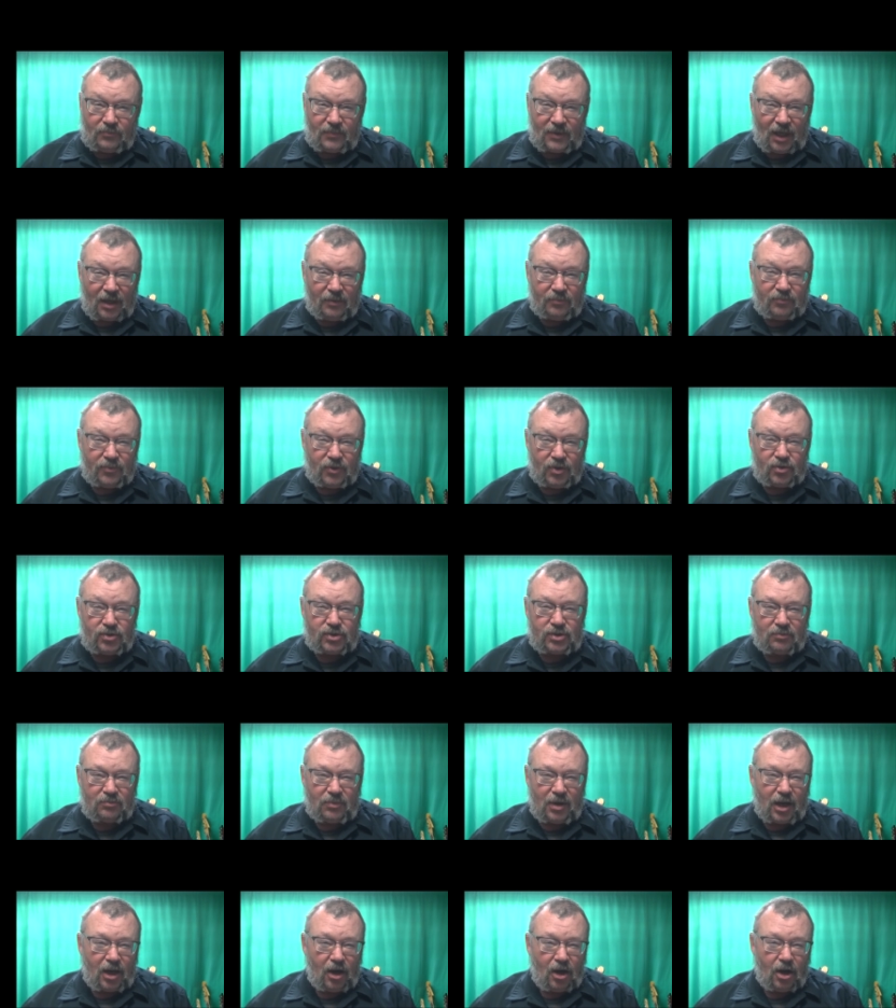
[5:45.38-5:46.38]
I'm using
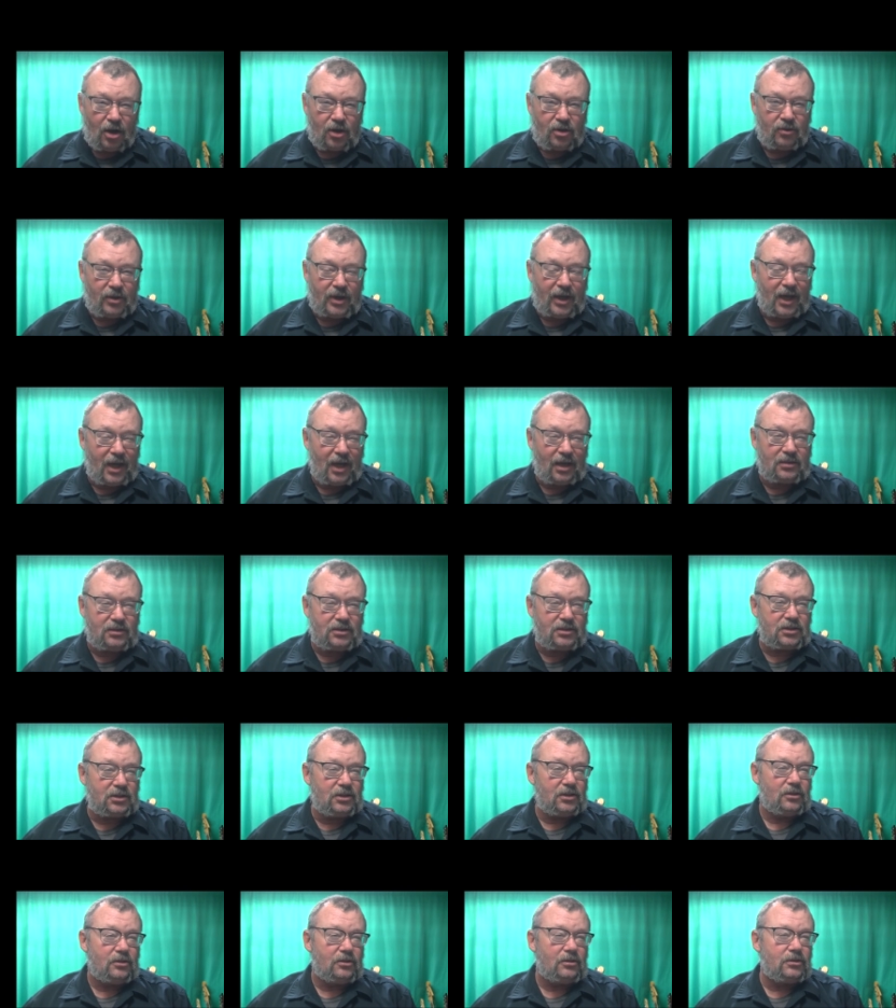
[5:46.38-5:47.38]
my AutoCAD
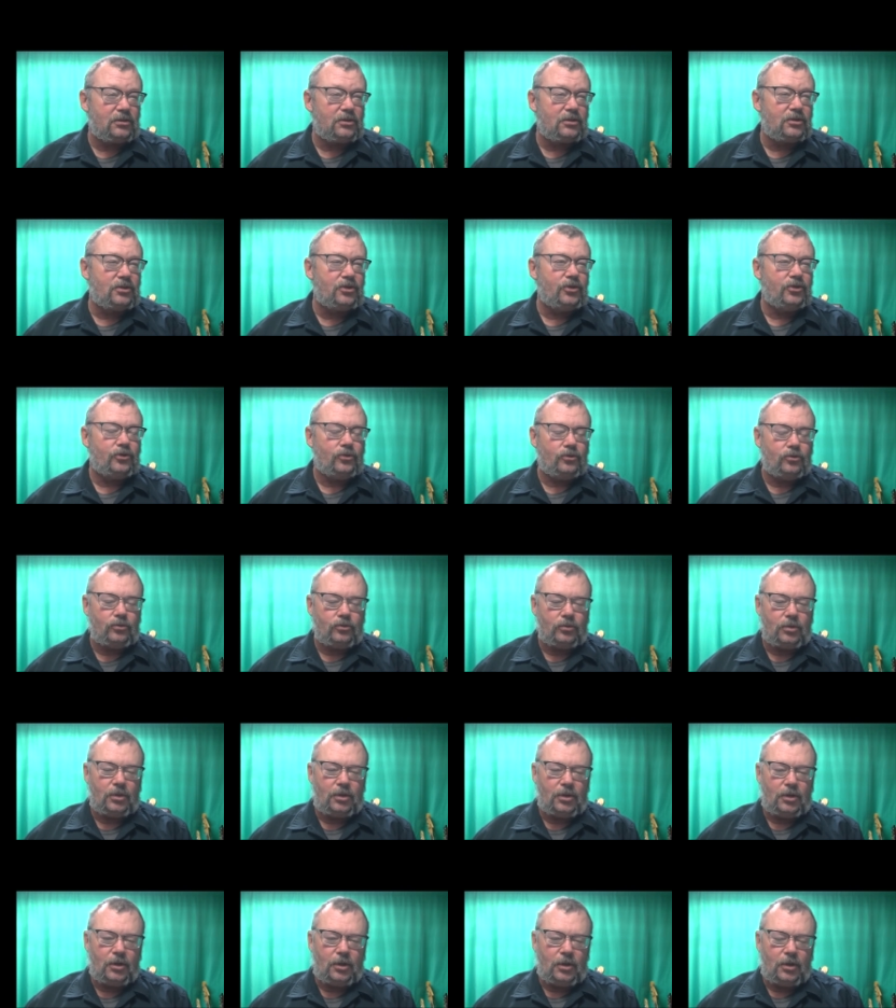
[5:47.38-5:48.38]
skills to
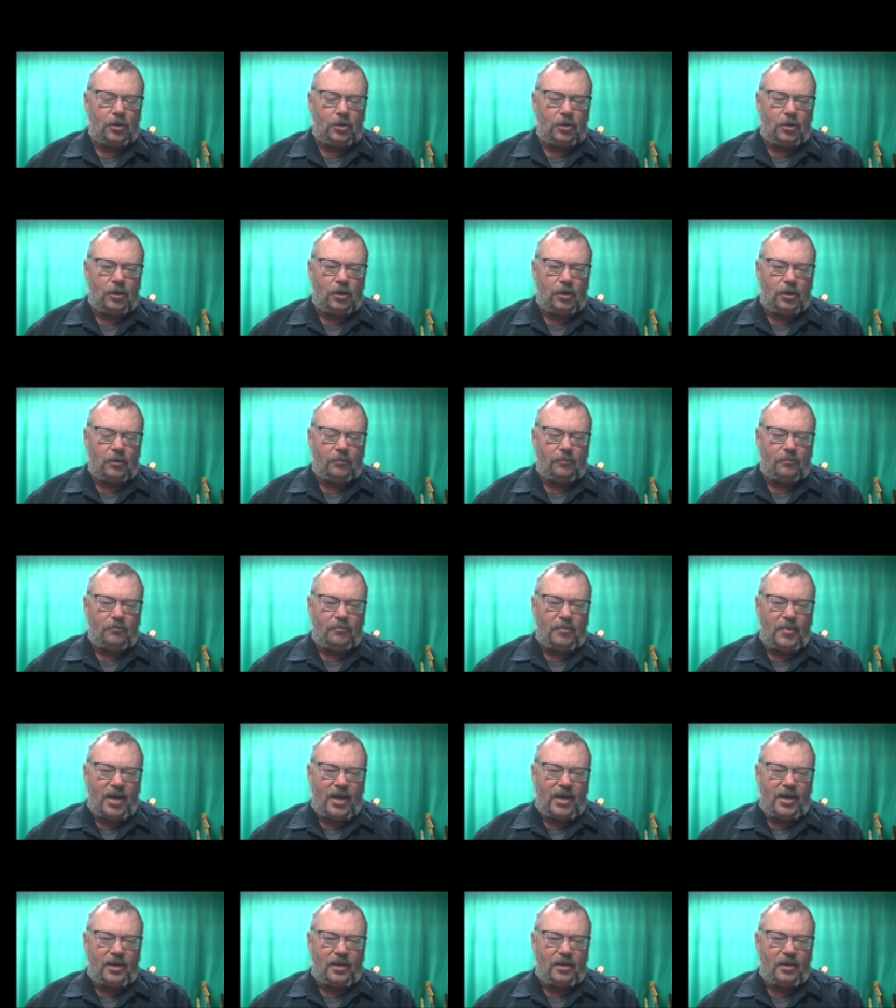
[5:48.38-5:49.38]

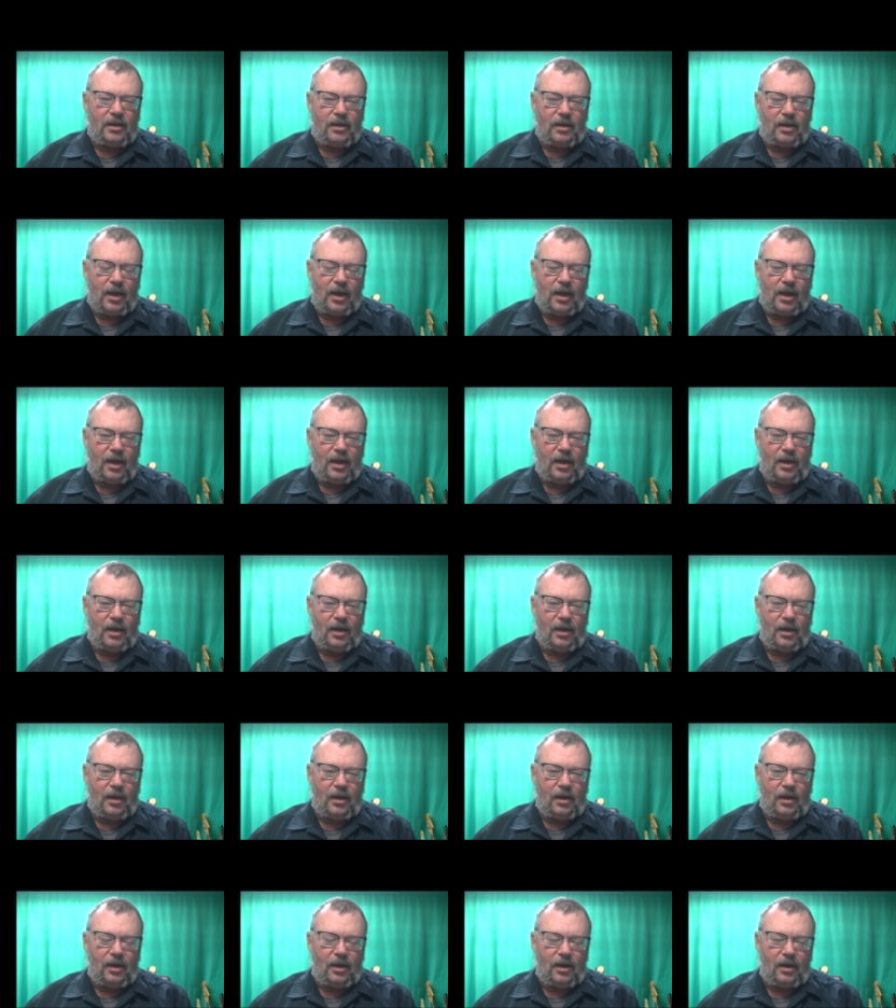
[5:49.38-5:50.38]
make
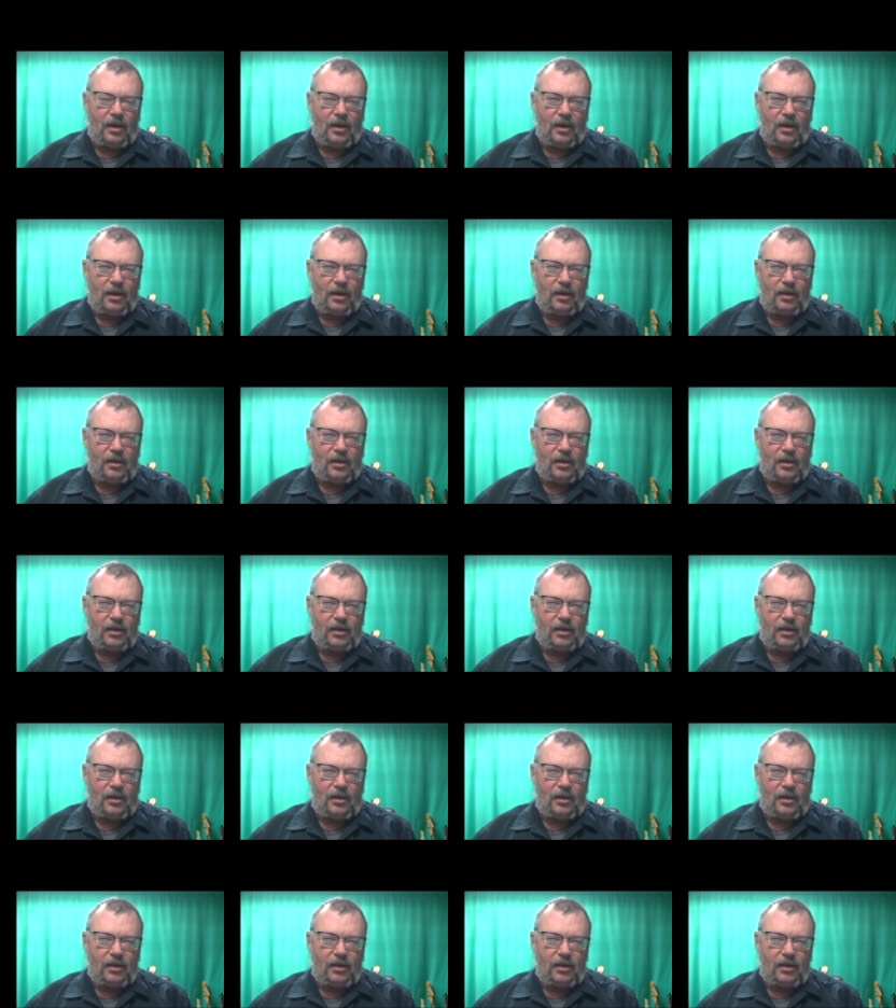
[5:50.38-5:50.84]
a